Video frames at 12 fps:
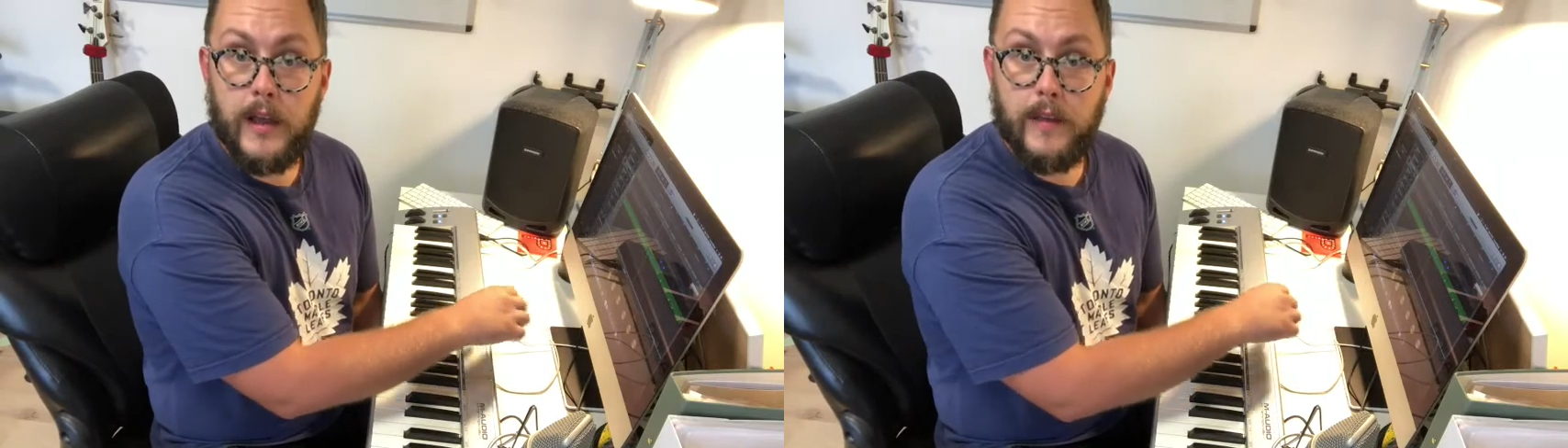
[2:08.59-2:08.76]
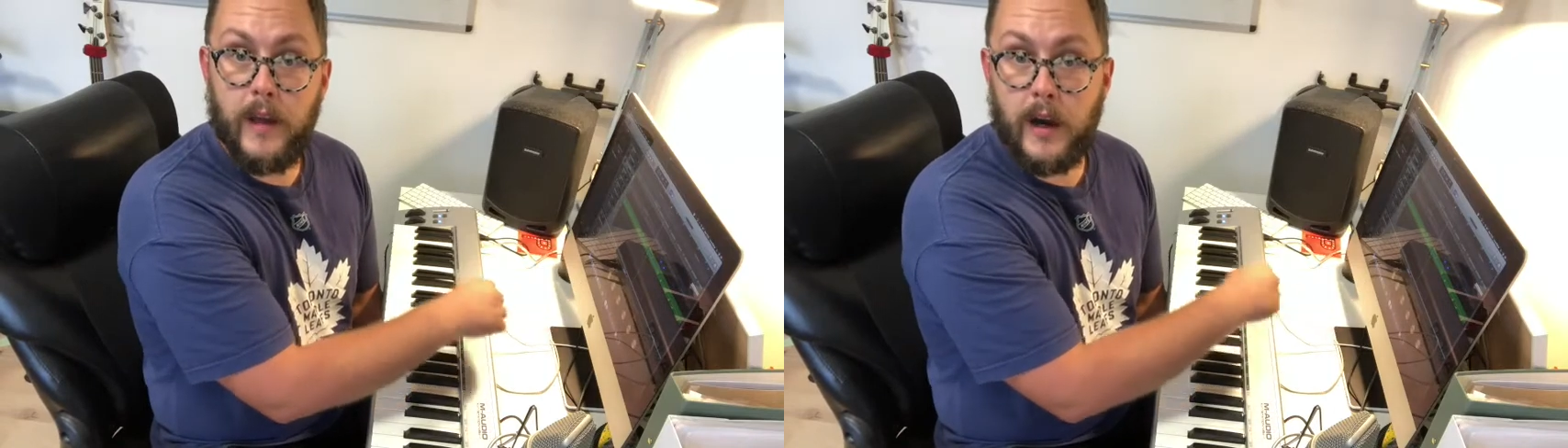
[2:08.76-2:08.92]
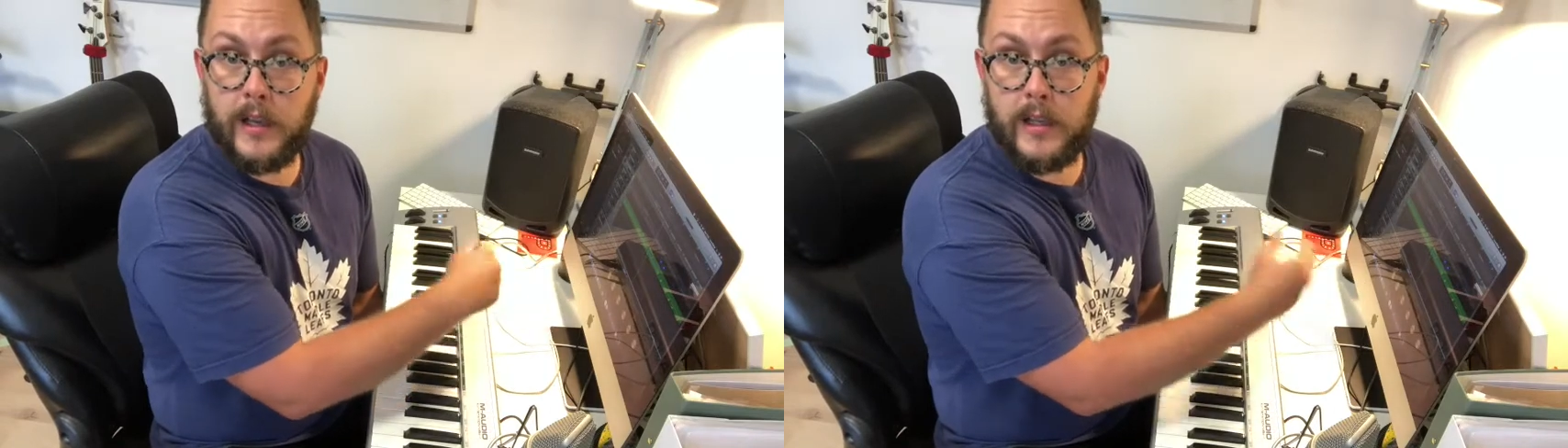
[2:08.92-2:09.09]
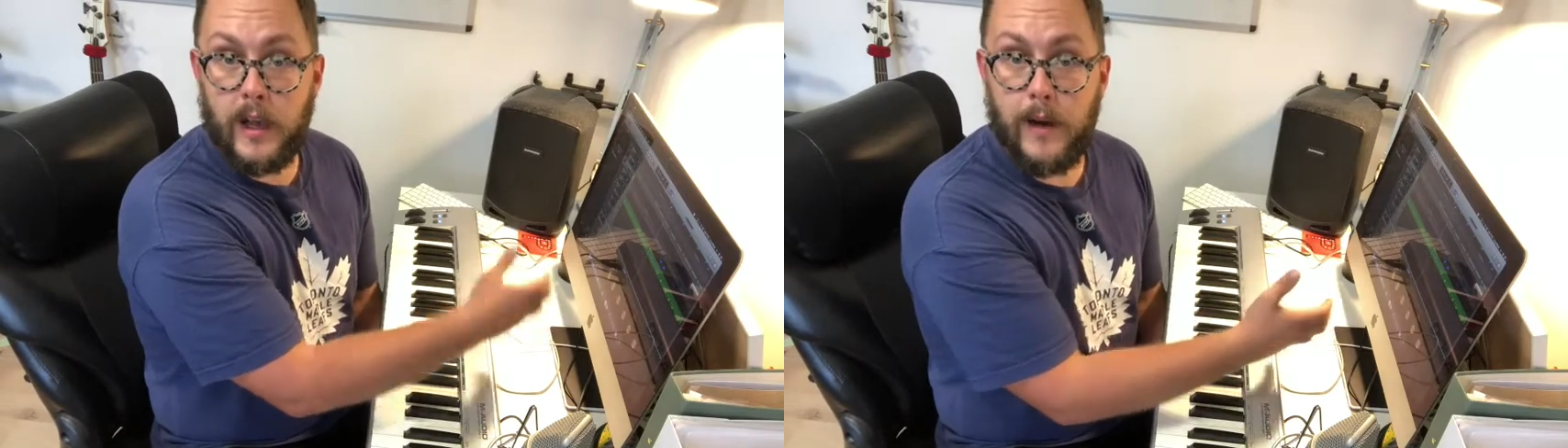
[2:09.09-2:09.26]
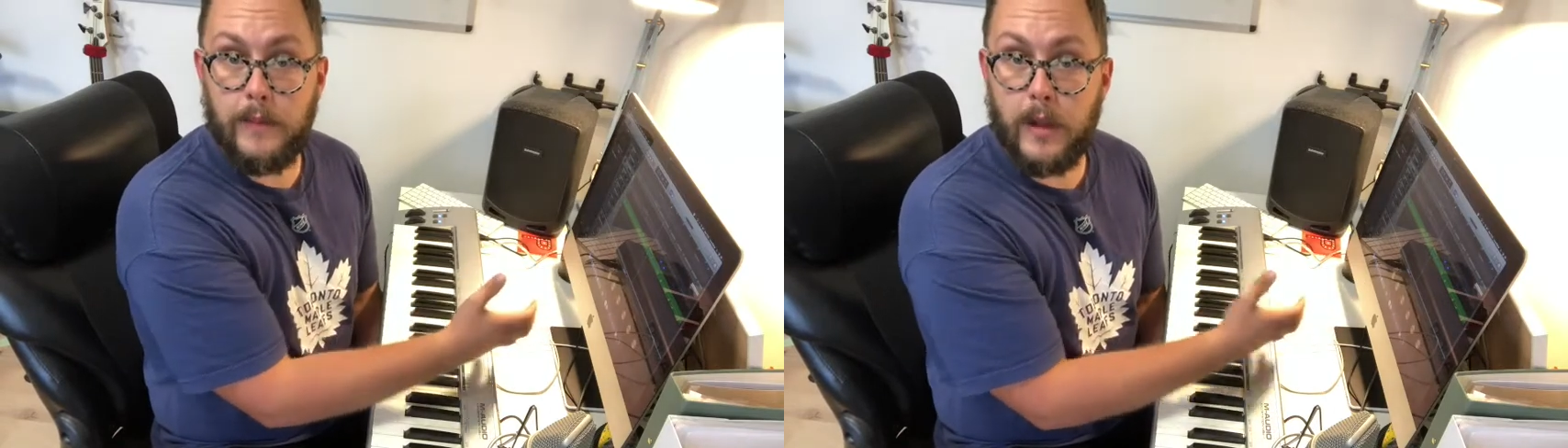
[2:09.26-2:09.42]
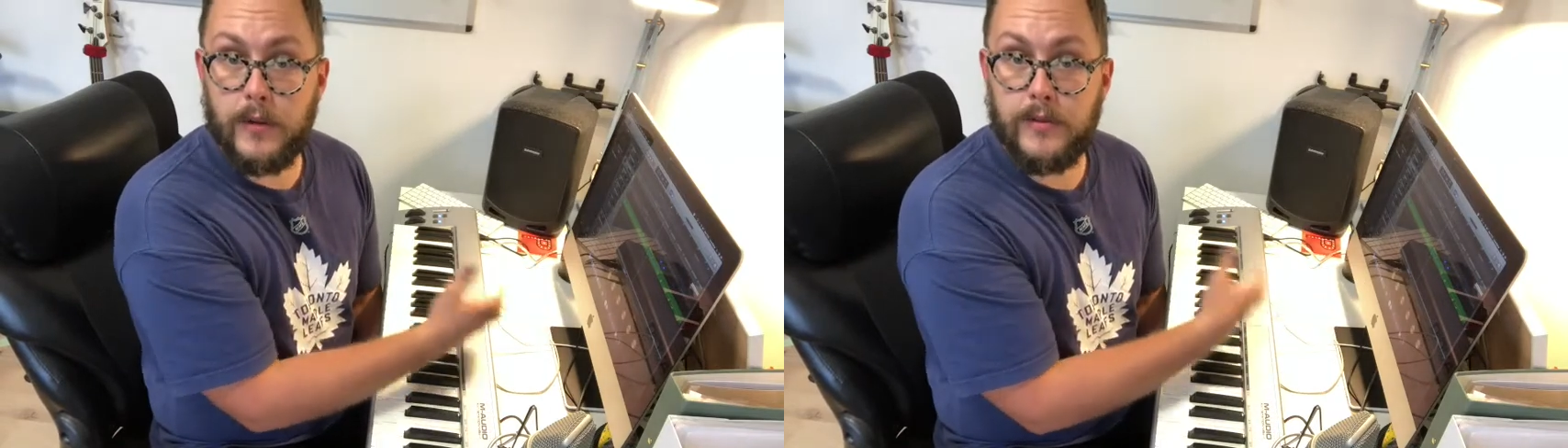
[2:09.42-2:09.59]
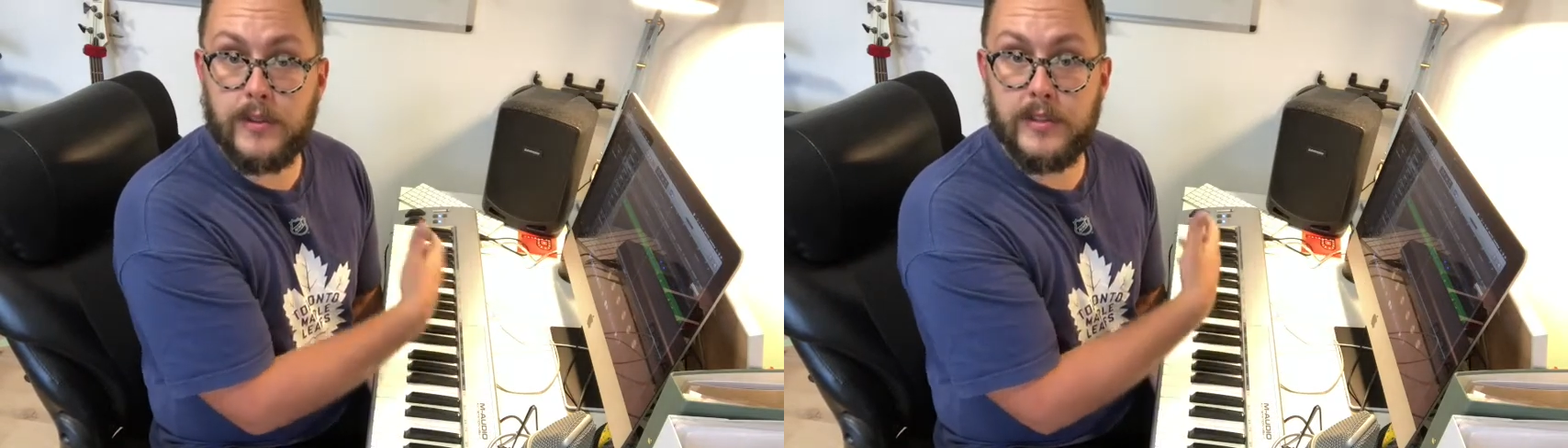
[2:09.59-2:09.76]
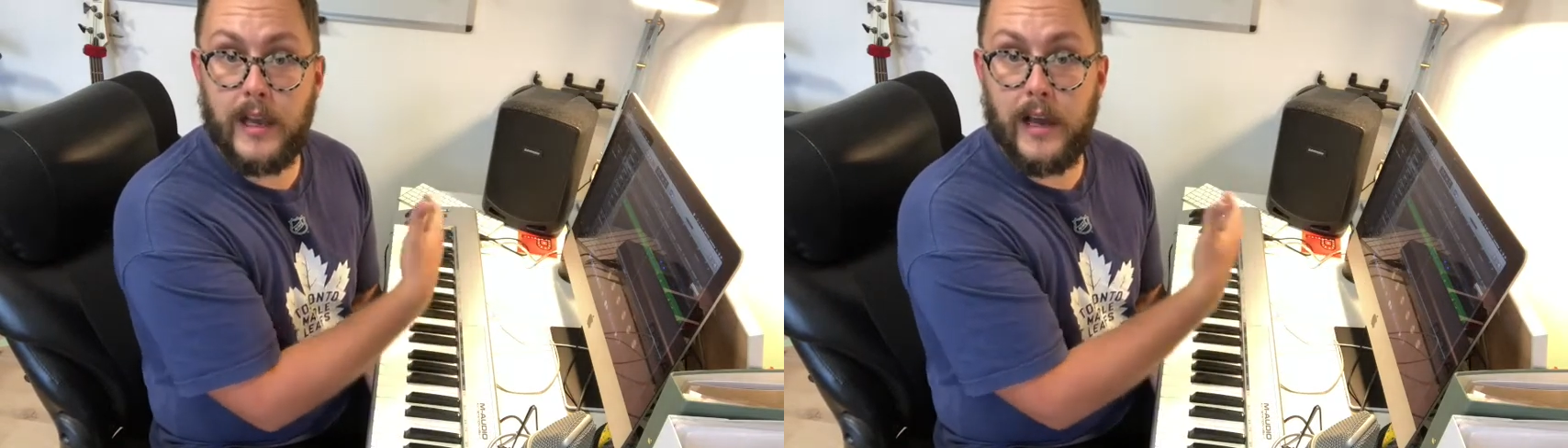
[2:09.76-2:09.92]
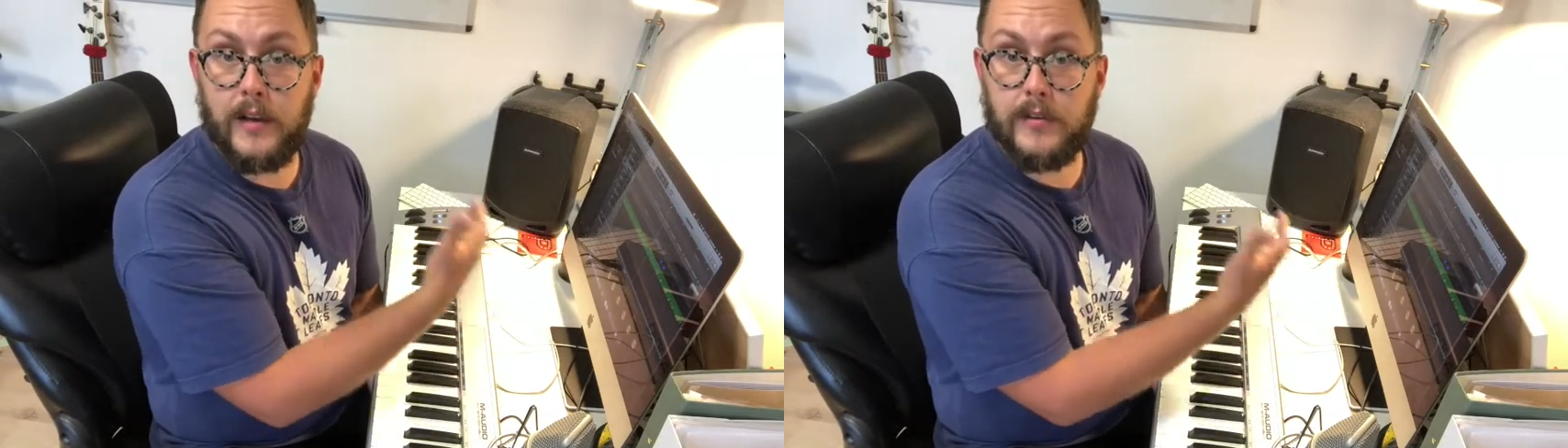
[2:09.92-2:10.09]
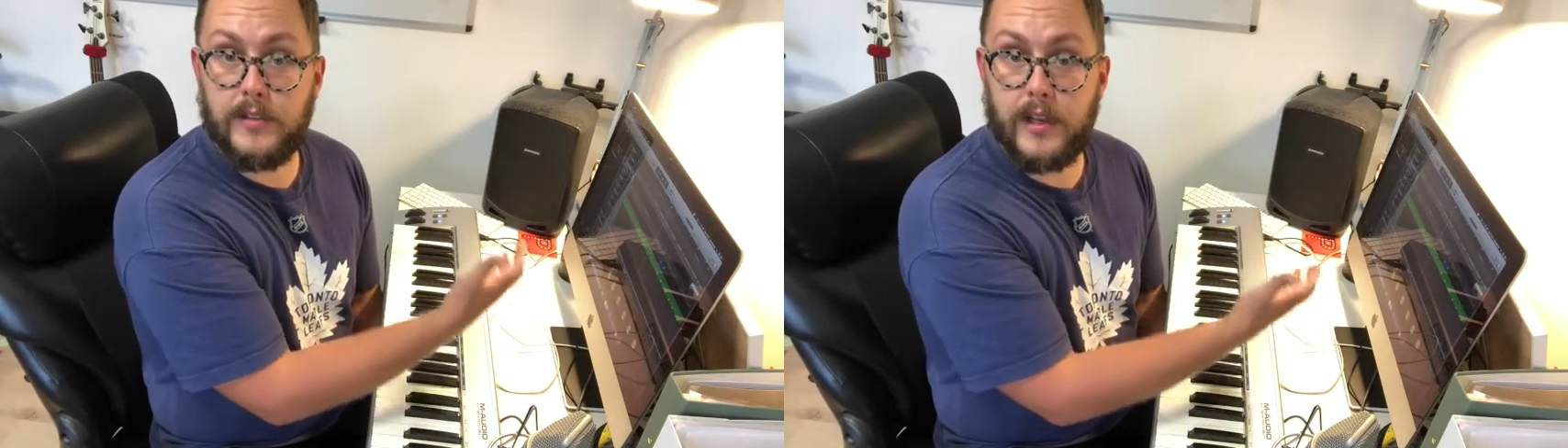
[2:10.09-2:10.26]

that I can upload the sounds